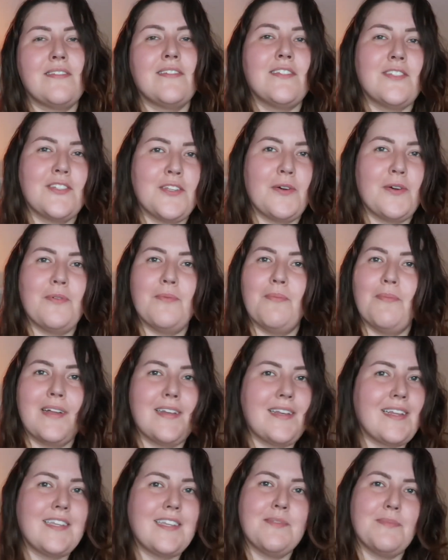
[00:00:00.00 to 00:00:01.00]
So
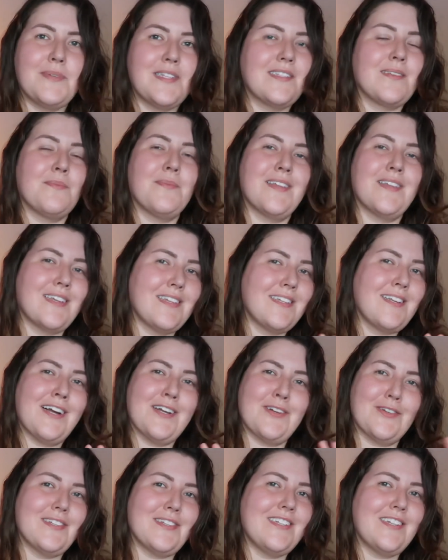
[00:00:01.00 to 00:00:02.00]
Mondays mean something
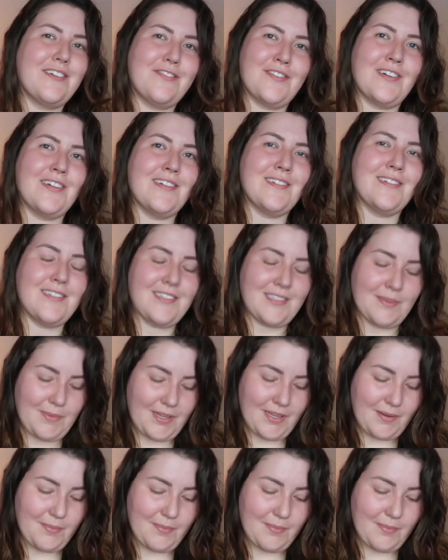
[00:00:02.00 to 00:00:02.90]
entirely different to me.